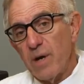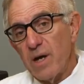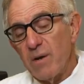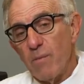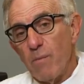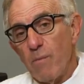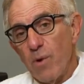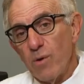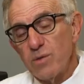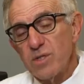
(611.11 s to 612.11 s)
But
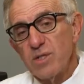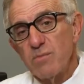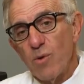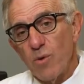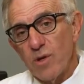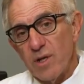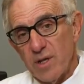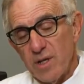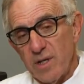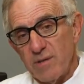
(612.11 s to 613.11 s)
most
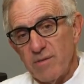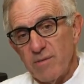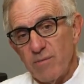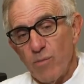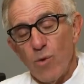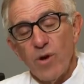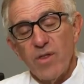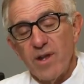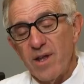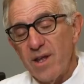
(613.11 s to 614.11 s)
importantly, more
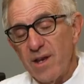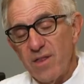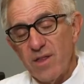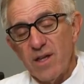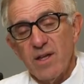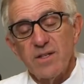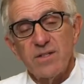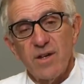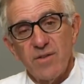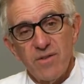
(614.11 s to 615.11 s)
than anything
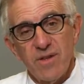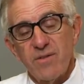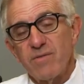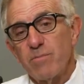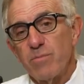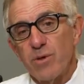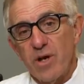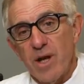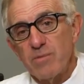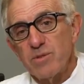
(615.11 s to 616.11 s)
else other than
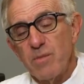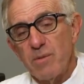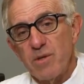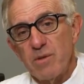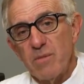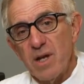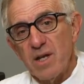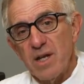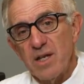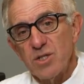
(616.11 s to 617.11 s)
perhaps maybe the
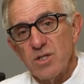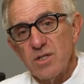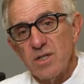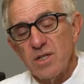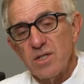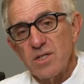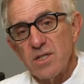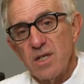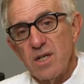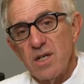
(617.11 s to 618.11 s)
medication
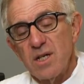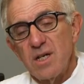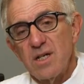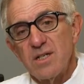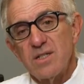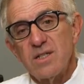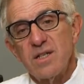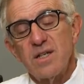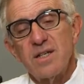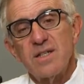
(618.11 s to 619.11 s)
list,
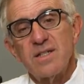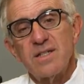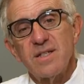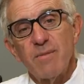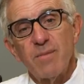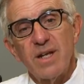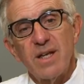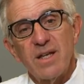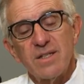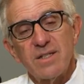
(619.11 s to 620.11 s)
is
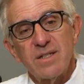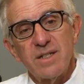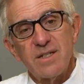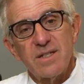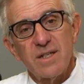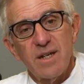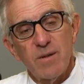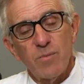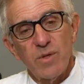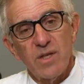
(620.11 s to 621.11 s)
somebody else needs to
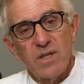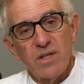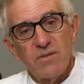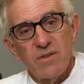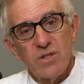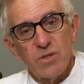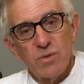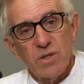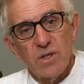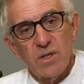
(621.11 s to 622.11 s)
come with the
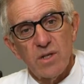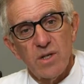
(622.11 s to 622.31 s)
individual.